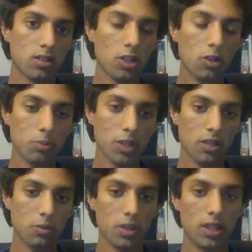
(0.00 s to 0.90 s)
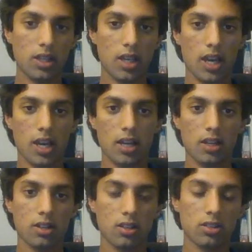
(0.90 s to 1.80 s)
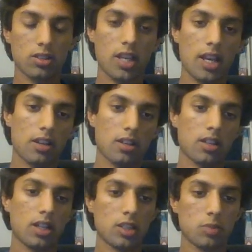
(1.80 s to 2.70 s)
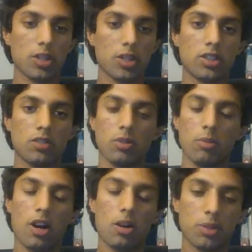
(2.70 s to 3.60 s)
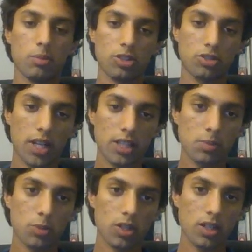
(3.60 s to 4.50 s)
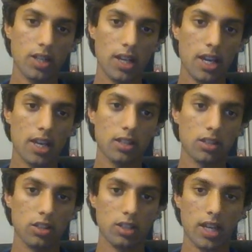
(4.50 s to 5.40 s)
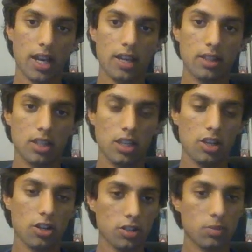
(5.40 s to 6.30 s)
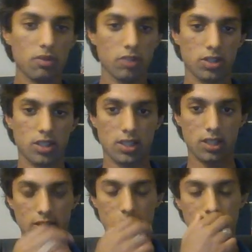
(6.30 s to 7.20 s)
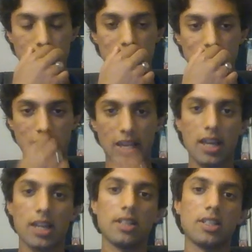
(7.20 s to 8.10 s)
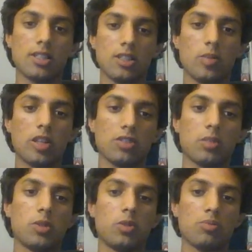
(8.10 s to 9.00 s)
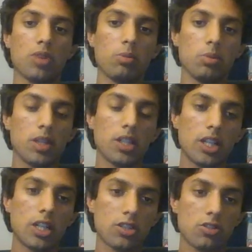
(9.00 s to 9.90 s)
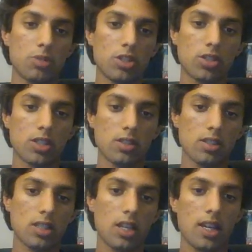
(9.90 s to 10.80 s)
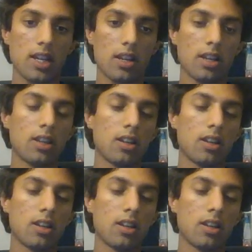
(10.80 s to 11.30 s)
Notably, we can take inspiration from optimal transport and look at the Earth mover's distance. This is a distance metric between probability distributions. It